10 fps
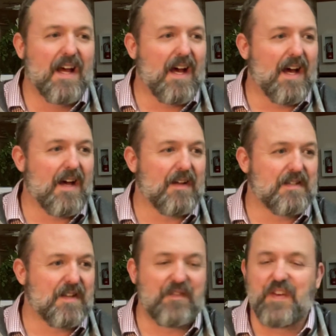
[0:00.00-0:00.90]

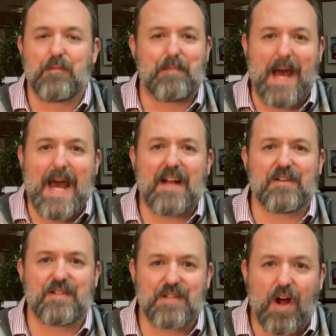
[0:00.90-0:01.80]
to feel bad
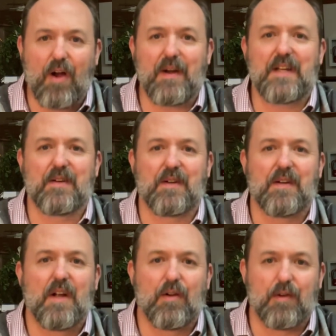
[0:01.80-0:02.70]
or sorry or
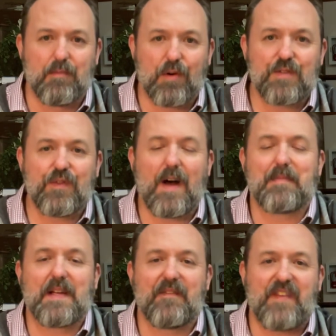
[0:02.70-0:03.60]
remorseful.
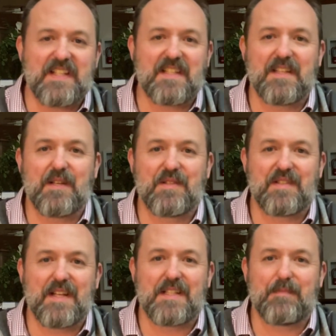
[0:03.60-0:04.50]
I'm confessing those
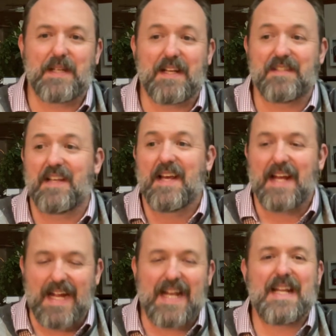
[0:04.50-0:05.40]
sins because
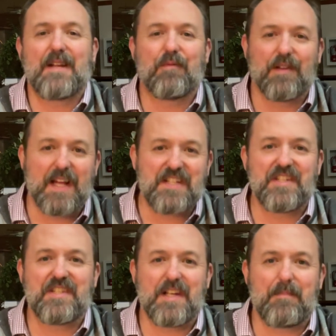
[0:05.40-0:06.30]
any
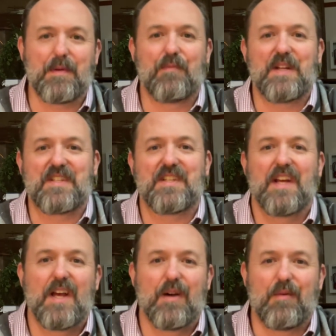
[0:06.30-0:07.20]
relationship in which
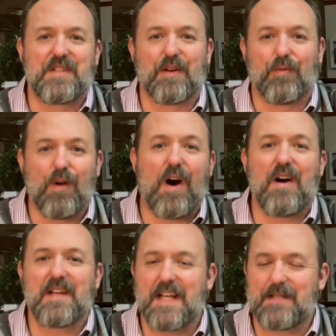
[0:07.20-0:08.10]
a
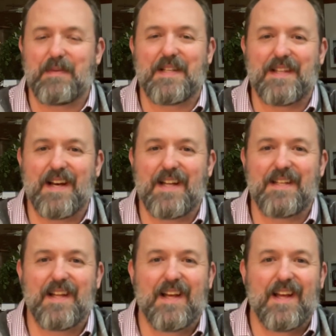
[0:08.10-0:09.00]
wrong has been
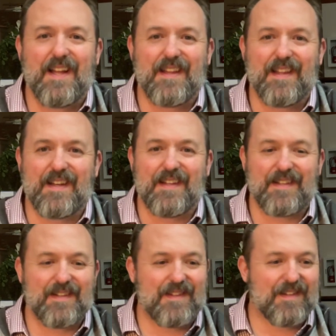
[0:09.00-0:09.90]
done,
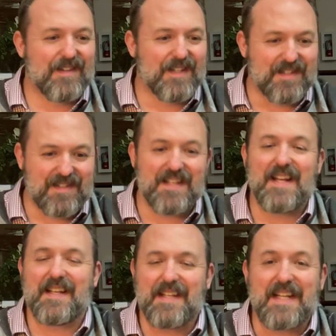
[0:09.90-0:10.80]
the
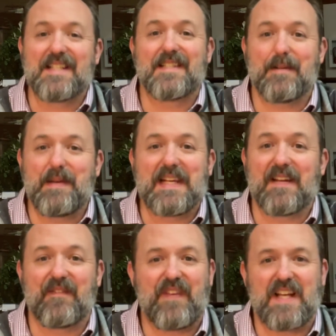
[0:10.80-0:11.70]
sin needs to be
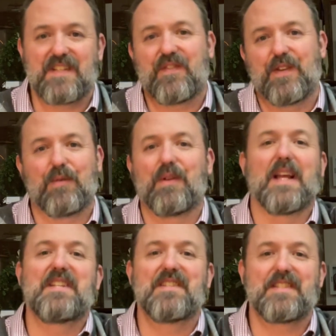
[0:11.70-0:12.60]
confessed for the
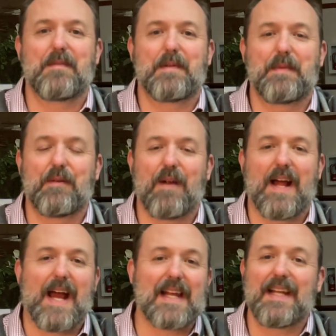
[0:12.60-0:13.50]
relationship to be
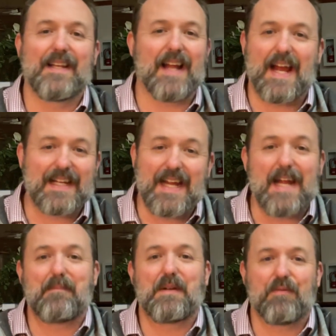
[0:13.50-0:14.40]
right. I
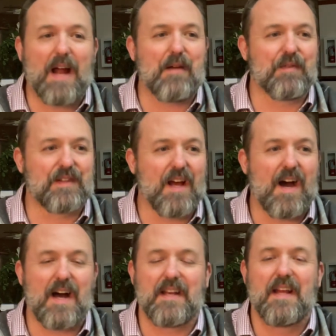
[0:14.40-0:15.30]
can't be right with
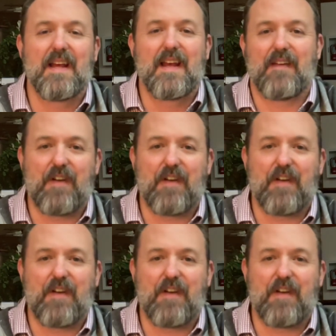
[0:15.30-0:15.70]
God if